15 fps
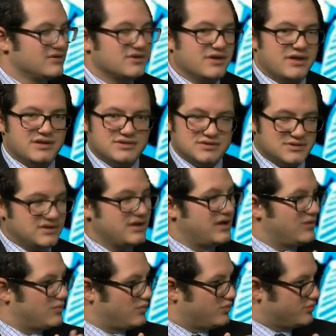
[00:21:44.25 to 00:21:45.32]
Right. And,
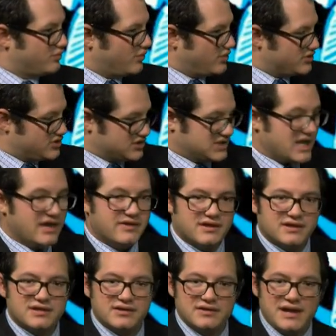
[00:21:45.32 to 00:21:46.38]
and would you say
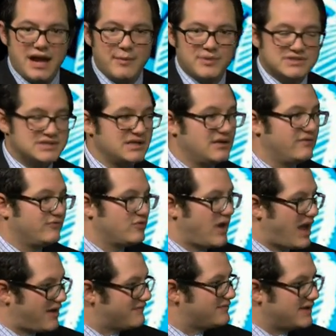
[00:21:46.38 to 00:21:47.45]
the, the opposite? If you
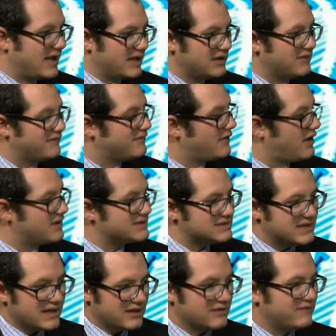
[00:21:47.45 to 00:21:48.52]
have negative thoughts,
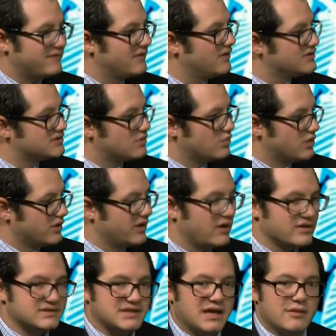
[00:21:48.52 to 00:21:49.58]
negative feelings, and worry all
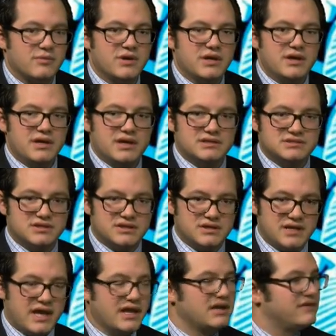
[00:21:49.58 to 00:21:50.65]
the time, it's going to
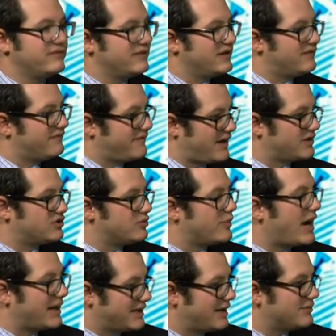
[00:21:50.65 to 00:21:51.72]
negatively affect your
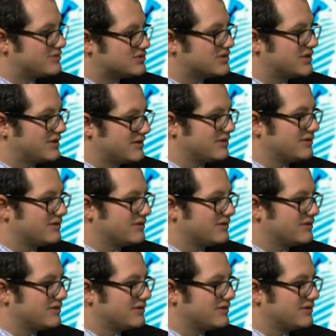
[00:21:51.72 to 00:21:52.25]
body chemistry.